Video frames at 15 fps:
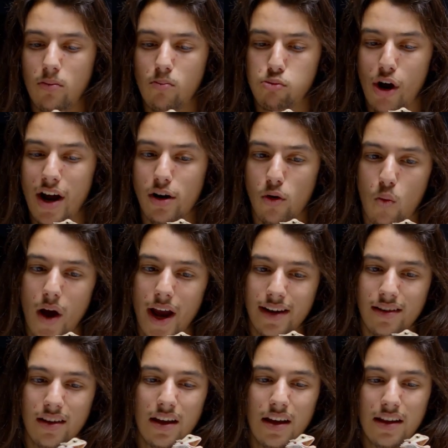brighter
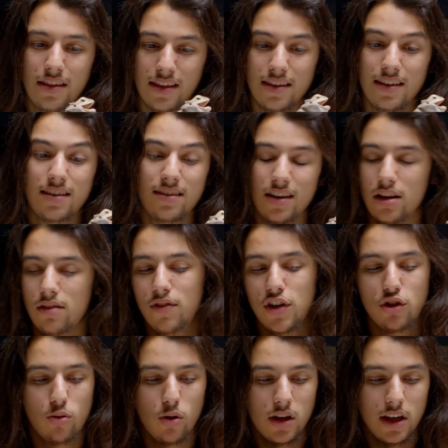white than this
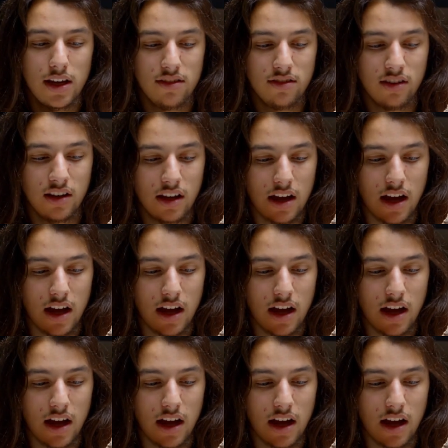individual is.